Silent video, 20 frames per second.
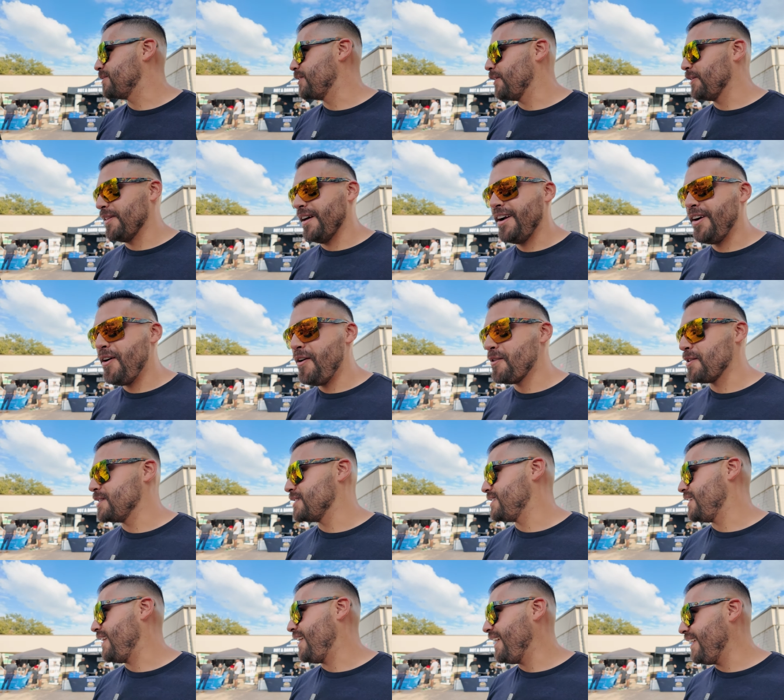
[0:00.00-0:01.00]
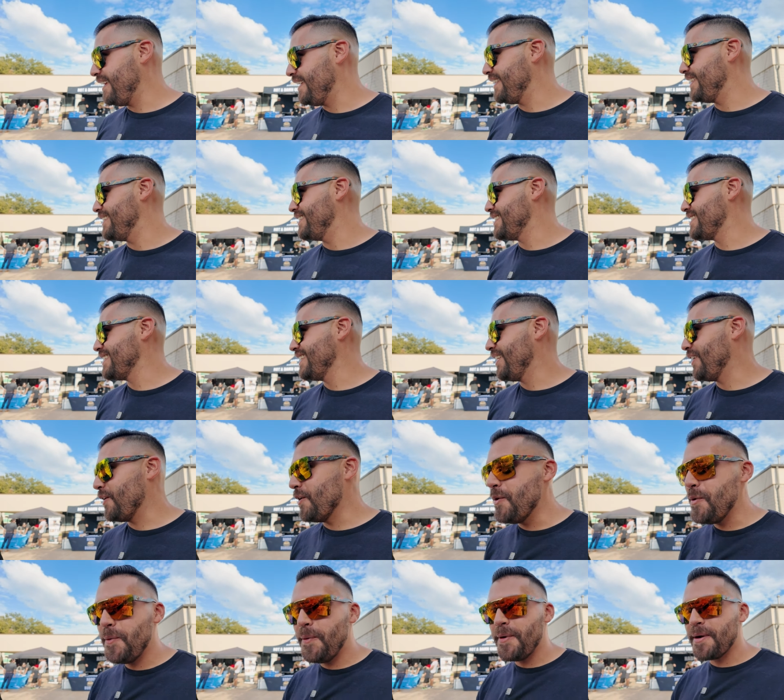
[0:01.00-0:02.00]
bro, that car is hideous.
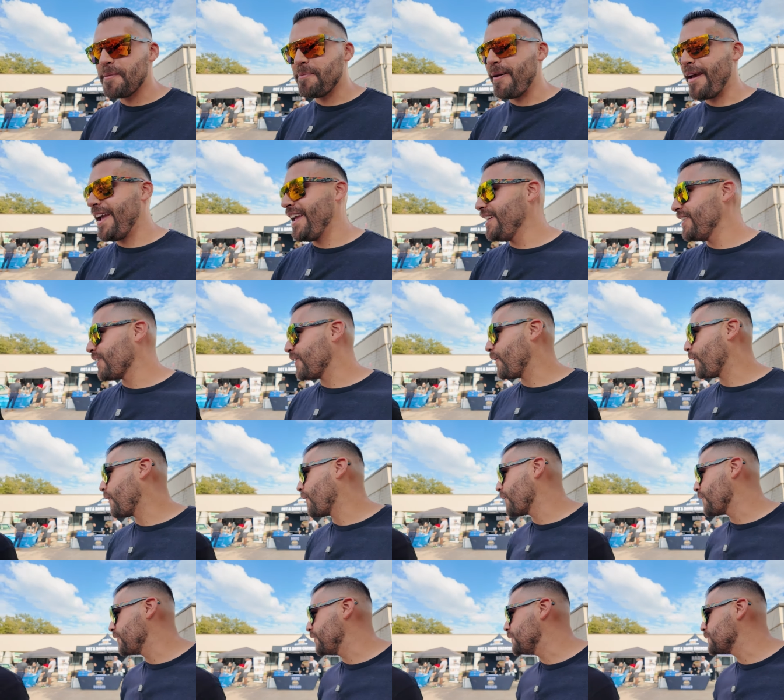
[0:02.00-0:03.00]
Who would paint a car